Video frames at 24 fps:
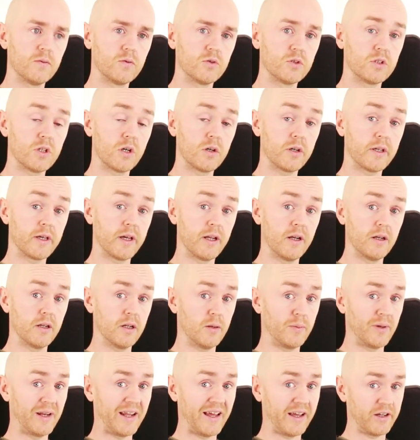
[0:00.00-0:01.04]
we start to get a little
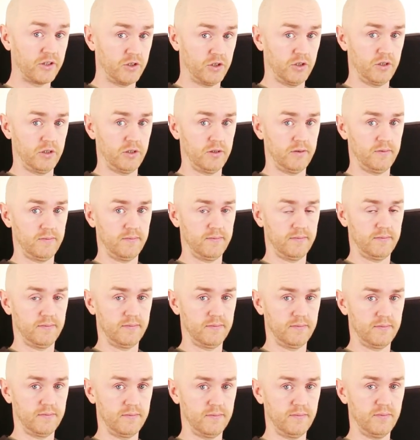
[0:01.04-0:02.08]
bit anxious.
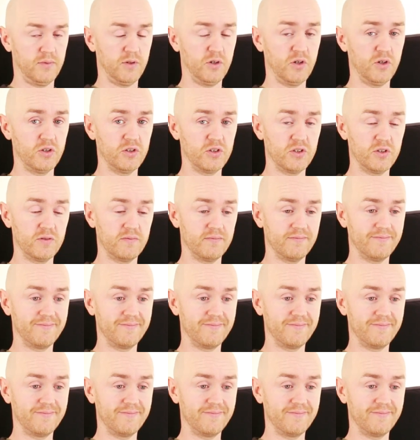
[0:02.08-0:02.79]
Because